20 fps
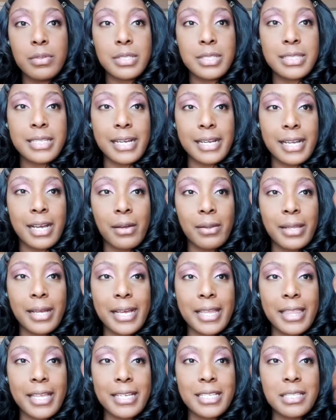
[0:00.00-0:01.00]
stick out
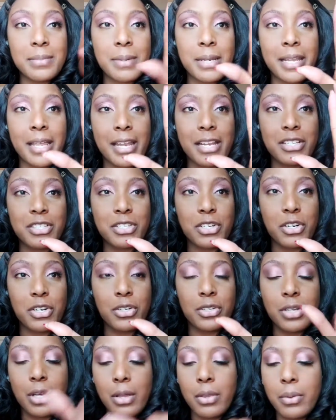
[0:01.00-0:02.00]
like this, but that it's
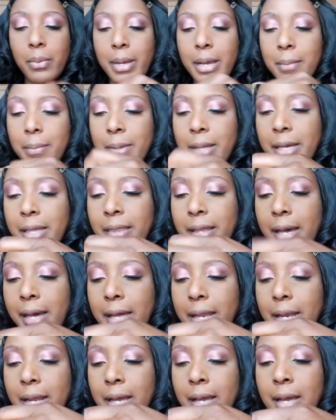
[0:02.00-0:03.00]
curled all the way up like
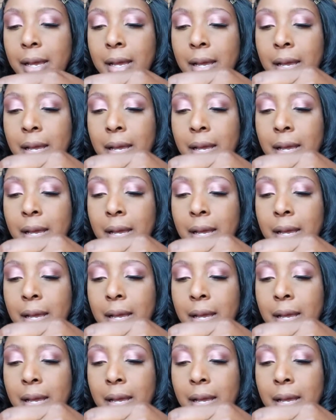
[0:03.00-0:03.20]
that.